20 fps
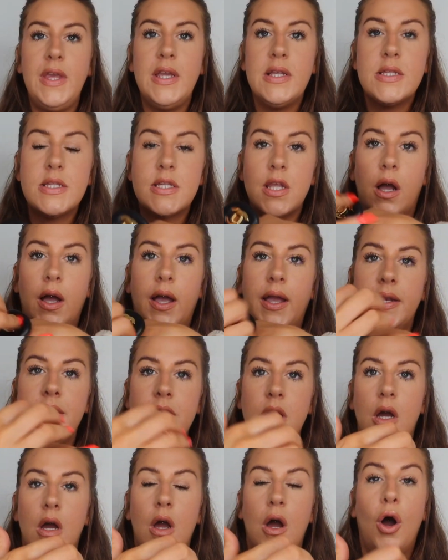the inside,
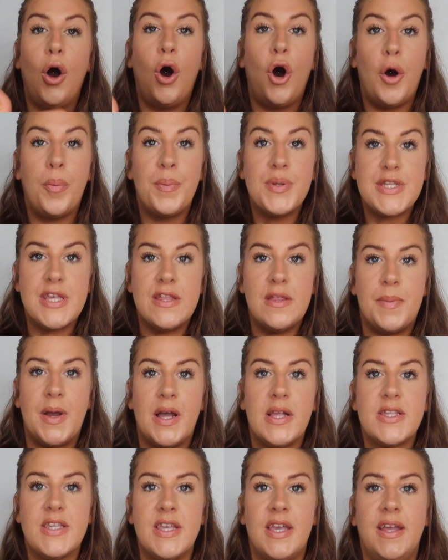opposite the
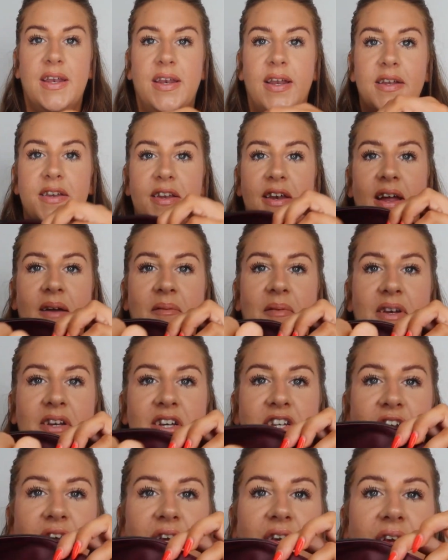button, I don't know how I'm going
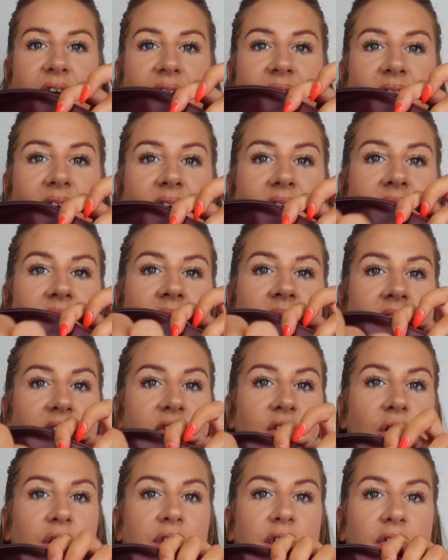to show you, it's
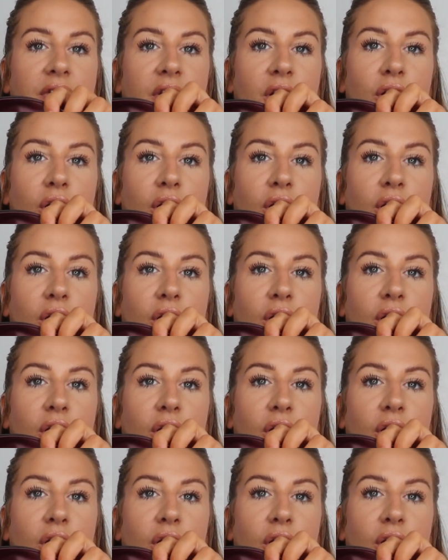got another